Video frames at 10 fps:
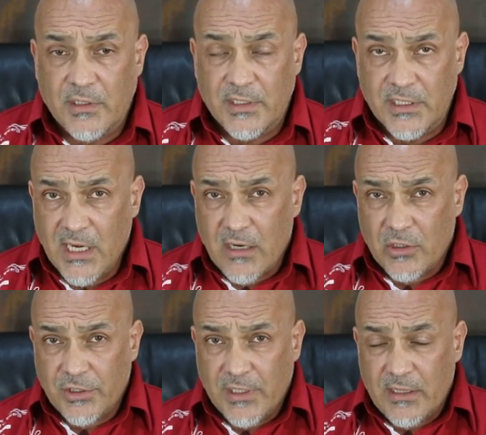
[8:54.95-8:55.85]
The deal I
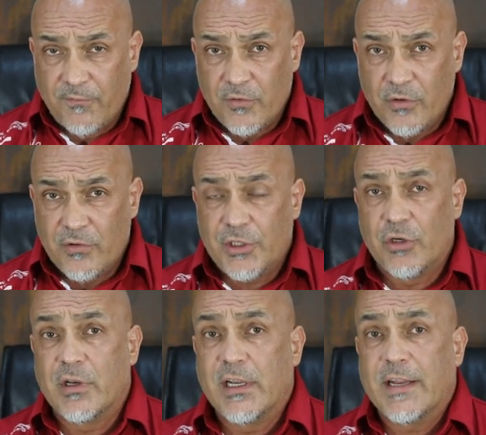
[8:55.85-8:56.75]
got together for you is
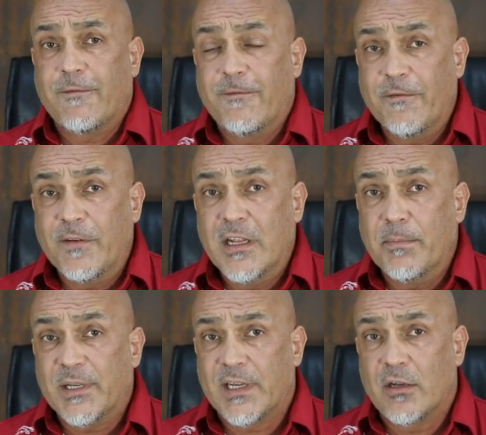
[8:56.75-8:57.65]
you can get
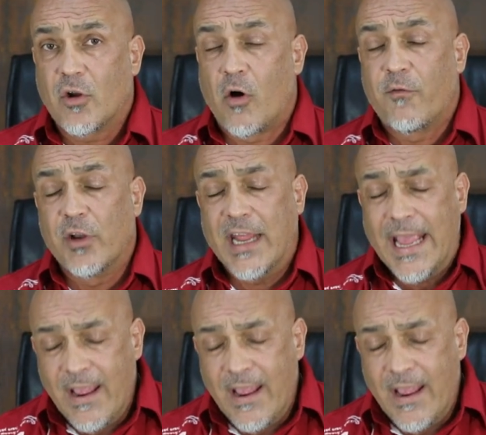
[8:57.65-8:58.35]
15% off on